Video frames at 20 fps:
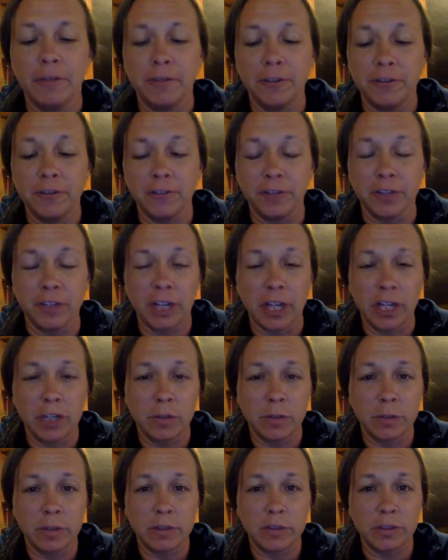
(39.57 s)
you forgot
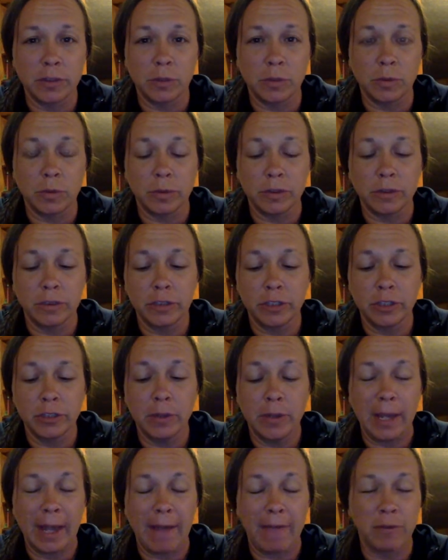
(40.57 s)
yours or
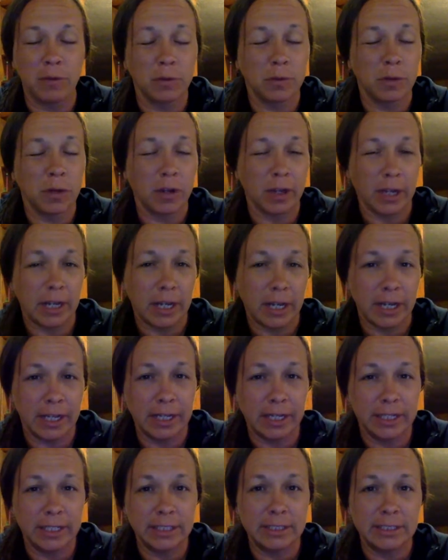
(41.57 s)
you have the wrong
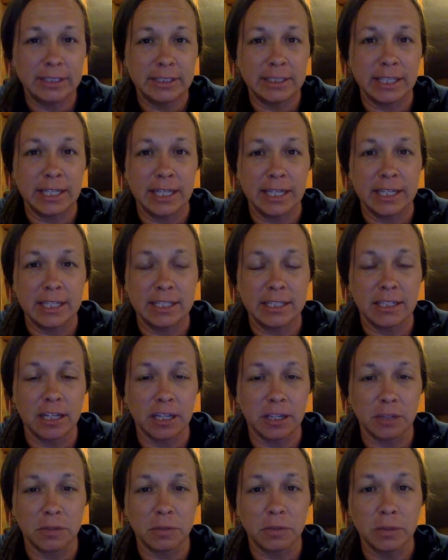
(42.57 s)
kind and it's
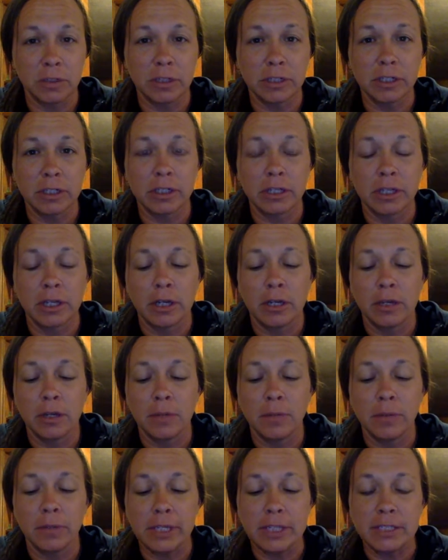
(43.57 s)
not going to work,
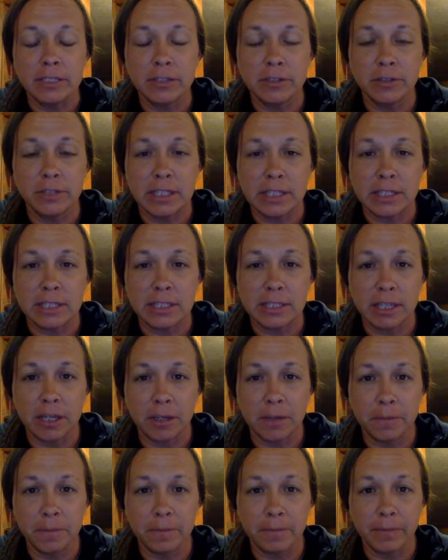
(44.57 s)
please go see the
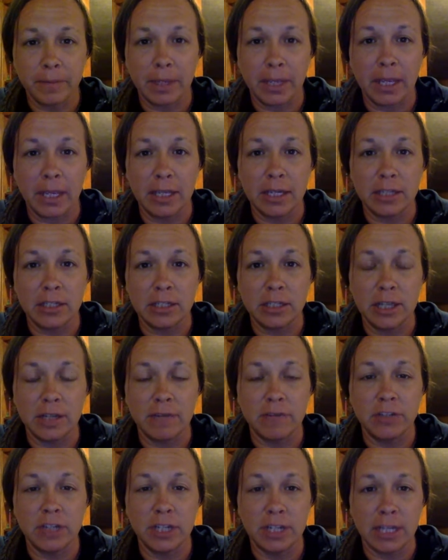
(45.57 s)
sub, and
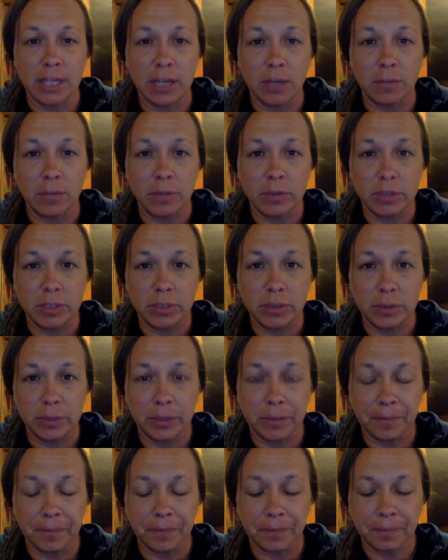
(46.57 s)
if she can help you, she
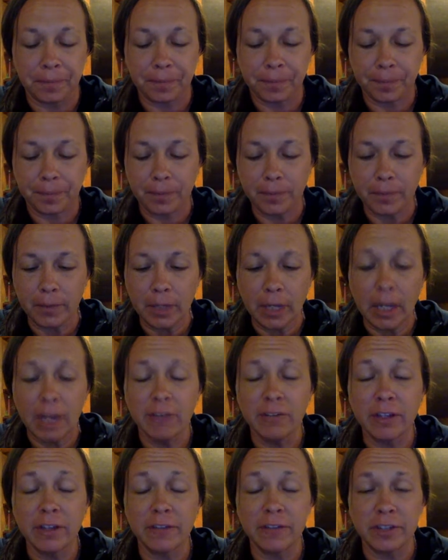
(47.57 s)
will.
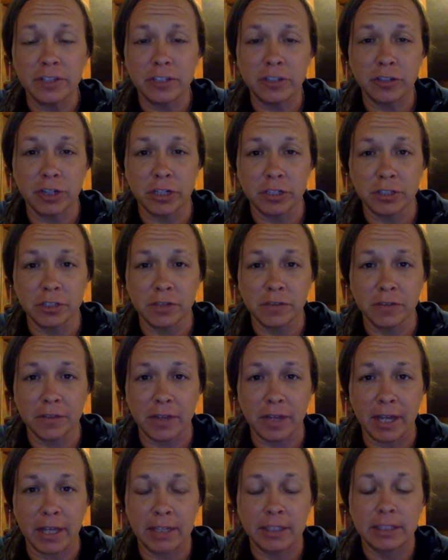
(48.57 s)
I've left instructions
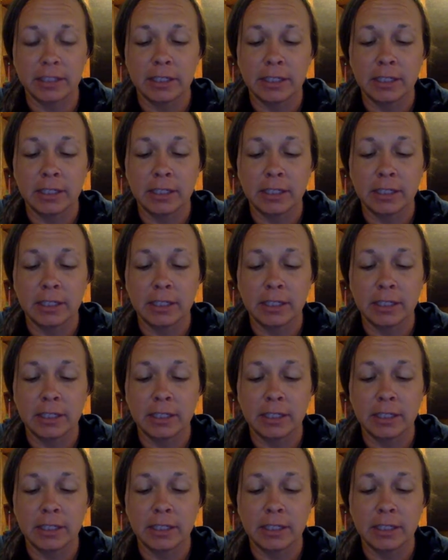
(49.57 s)
for that.